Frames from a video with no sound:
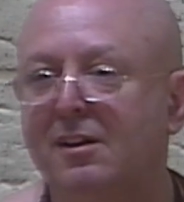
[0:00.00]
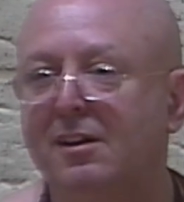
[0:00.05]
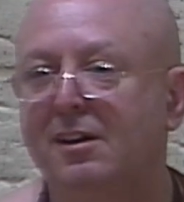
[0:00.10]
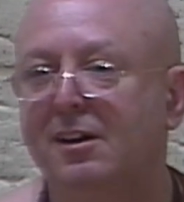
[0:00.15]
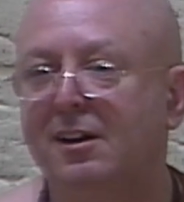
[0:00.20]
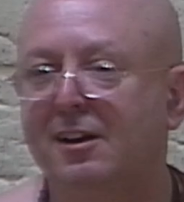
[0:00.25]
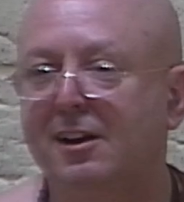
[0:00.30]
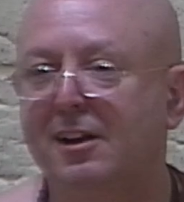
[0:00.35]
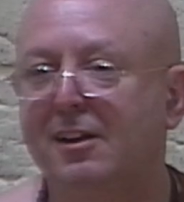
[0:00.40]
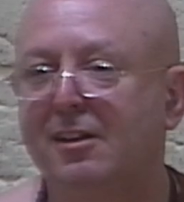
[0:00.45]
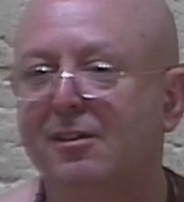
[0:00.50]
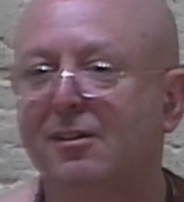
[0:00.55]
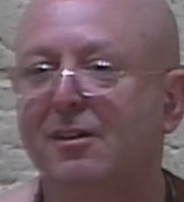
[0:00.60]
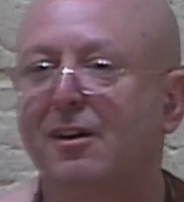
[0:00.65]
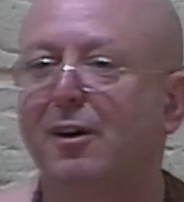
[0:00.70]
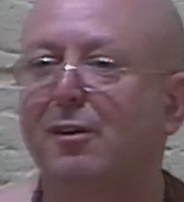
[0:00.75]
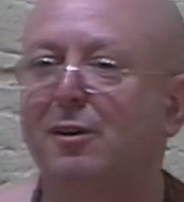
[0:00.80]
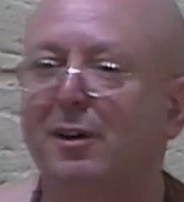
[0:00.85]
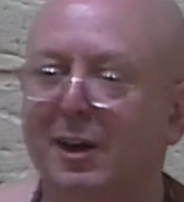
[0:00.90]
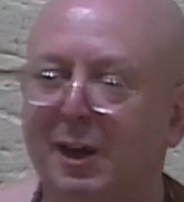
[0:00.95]
And he thought,
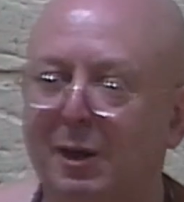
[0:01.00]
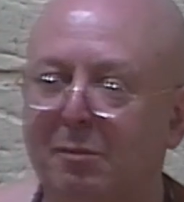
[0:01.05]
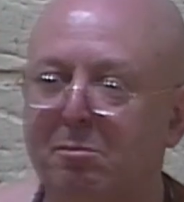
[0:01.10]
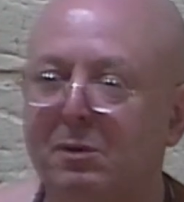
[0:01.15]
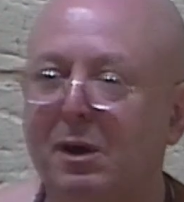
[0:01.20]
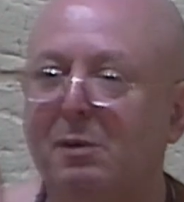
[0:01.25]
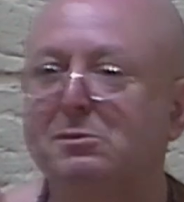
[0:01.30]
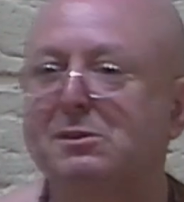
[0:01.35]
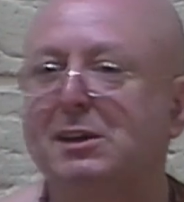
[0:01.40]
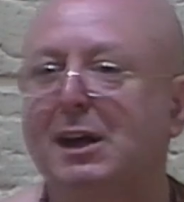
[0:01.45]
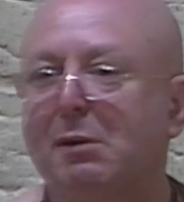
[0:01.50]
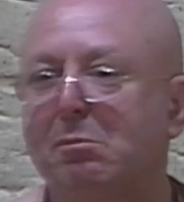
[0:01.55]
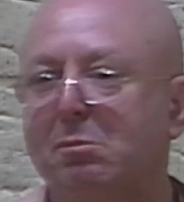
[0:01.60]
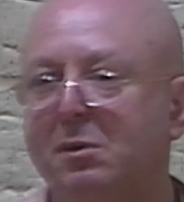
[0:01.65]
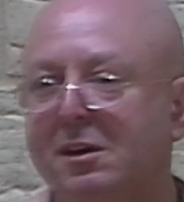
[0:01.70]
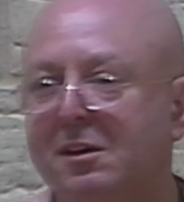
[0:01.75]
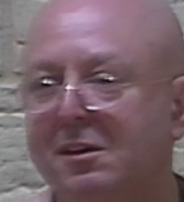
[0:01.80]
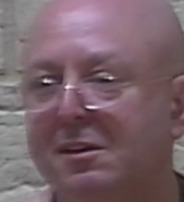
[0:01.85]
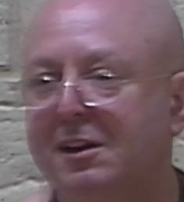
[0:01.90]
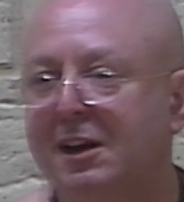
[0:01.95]
okay, Mum's
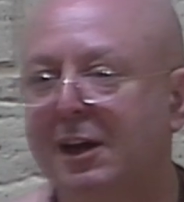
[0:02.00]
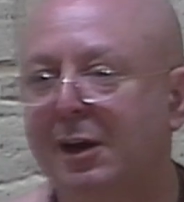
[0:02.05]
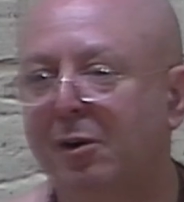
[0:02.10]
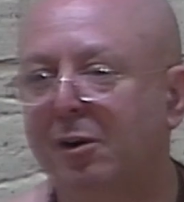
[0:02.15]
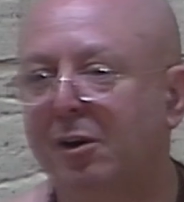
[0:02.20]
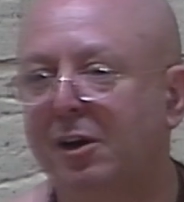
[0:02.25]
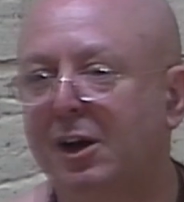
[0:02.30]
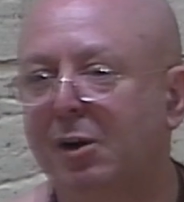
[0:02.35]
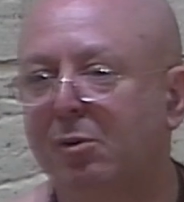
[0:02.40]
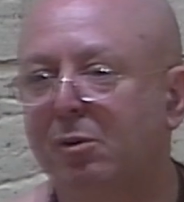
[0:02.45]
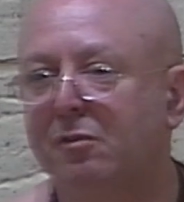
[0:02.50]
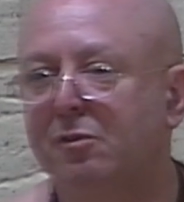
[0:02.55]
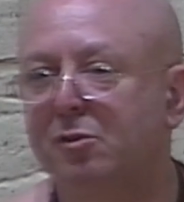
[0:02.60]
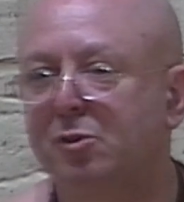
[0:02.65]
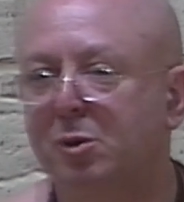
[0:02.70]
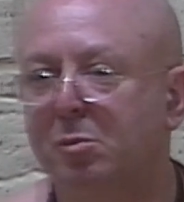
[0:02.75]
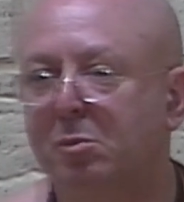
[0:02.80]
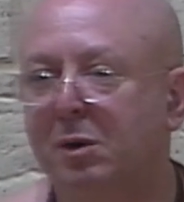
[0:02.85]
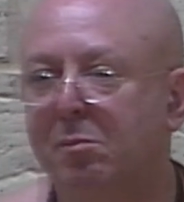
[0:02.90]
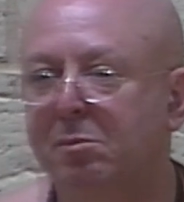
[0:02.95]
happy. Now I can go off and
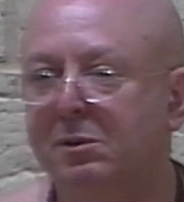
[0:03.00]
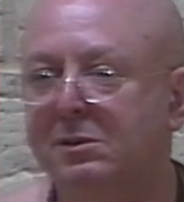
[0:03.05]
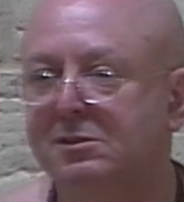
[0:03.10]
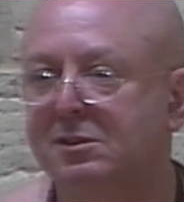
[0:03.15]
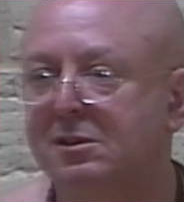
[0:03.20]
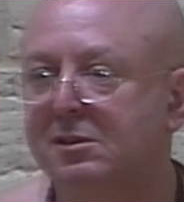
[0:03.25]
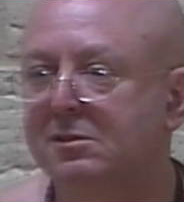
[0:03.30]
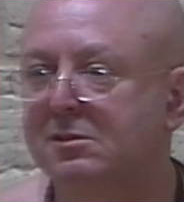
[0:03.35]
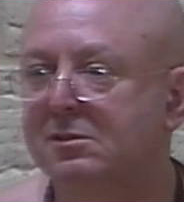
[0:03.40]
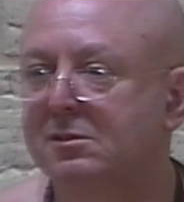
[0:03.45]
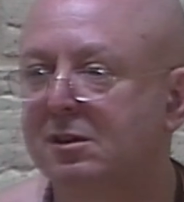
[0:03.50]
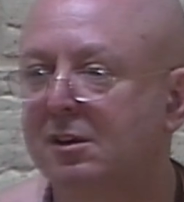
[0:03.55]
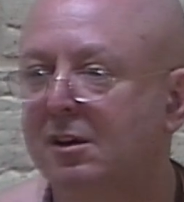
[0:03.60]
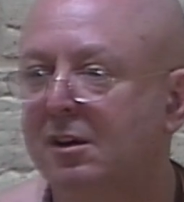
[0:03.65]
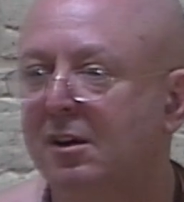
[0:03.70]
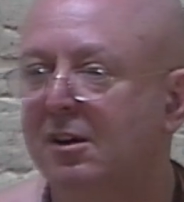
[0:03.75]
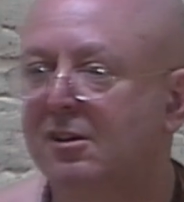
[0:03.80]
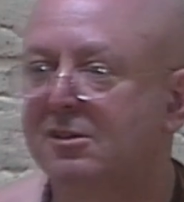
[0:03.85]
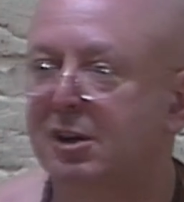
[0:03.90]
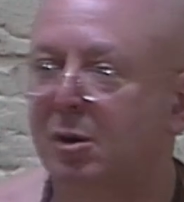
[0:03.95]
do my business.
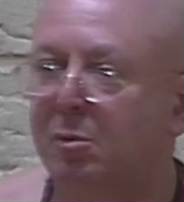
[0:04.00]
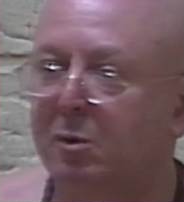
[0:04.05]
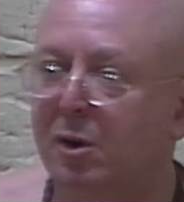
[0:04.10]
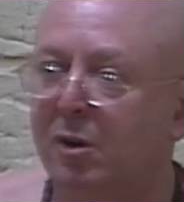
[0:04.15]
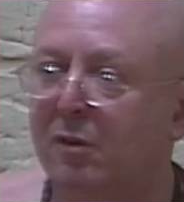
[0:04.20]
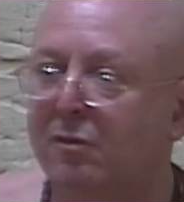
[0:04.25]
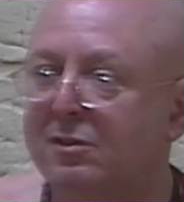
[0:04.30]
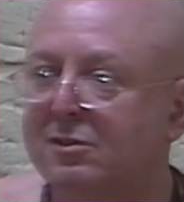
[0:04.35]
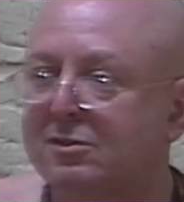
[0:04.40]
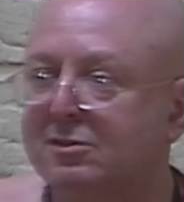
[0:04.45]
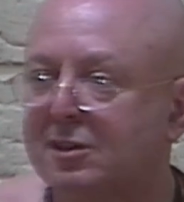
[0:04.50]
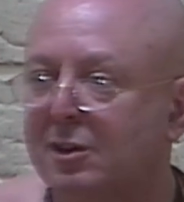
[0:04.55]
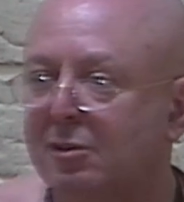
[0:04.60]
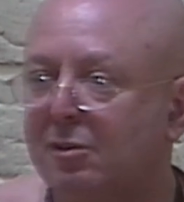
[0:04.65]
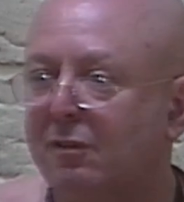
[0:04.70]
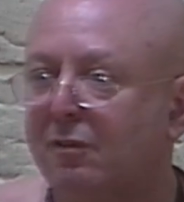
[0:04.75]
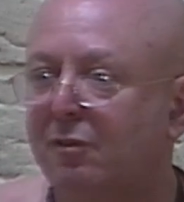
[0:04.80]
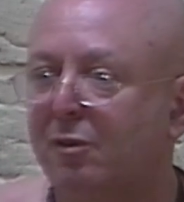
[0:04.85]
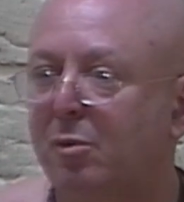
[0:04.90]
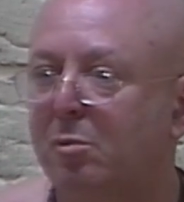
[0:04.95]
So he went off and sold
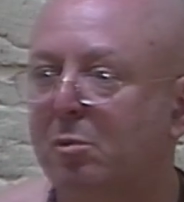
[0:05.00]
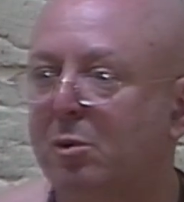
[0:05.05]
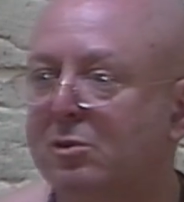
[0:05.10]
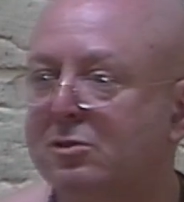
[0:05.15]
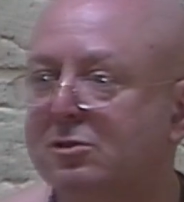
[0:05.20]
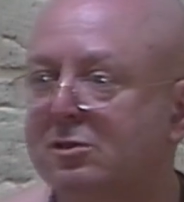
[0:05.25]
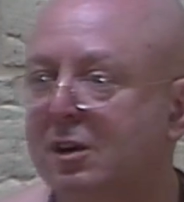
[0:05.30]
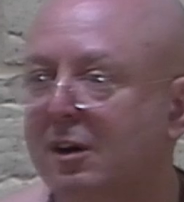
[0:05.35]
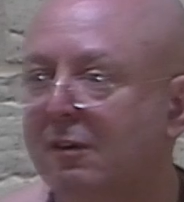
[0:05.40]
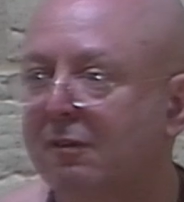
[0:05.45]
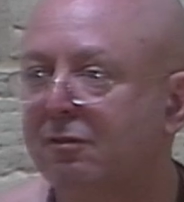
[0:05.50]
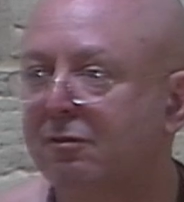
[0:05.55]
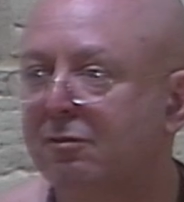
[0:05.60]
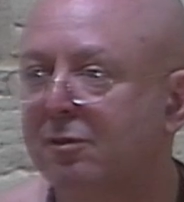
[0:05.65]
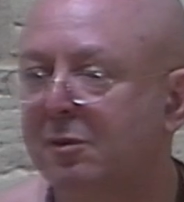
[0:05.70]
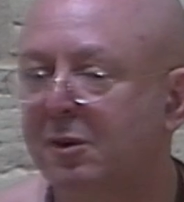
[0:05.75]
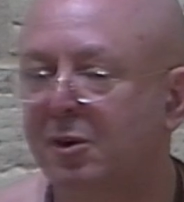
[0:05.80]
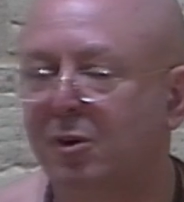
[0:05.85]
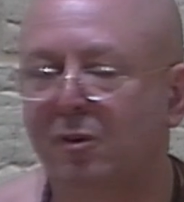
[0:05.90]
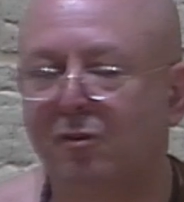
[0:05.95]
a few more stuff
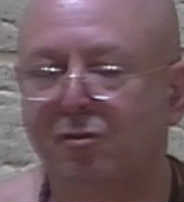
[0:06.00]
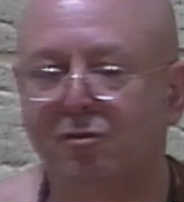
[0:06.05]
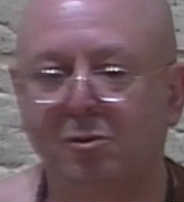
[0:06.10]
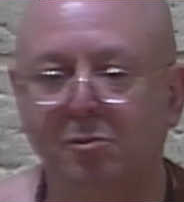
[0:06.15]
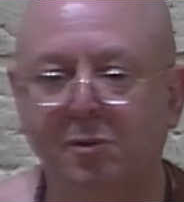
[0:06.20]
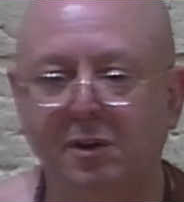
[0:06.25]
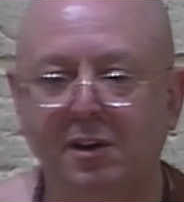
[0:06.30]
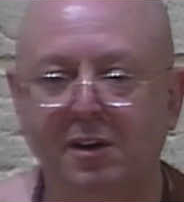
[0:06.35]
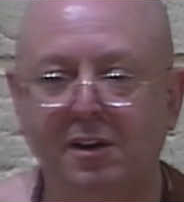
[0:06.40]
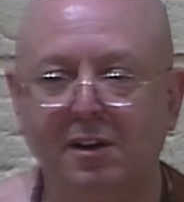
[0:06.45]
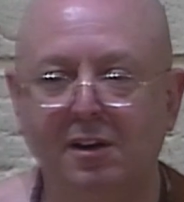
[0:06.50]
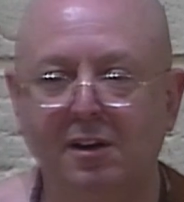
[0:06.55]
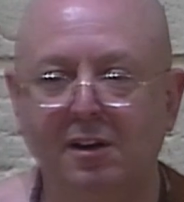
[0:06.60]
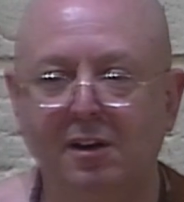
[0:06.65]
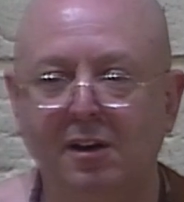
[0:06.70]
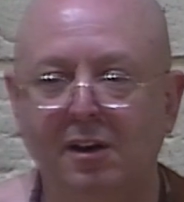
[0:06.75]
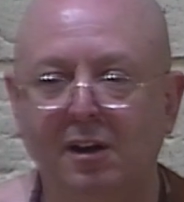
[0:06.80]
he got from India.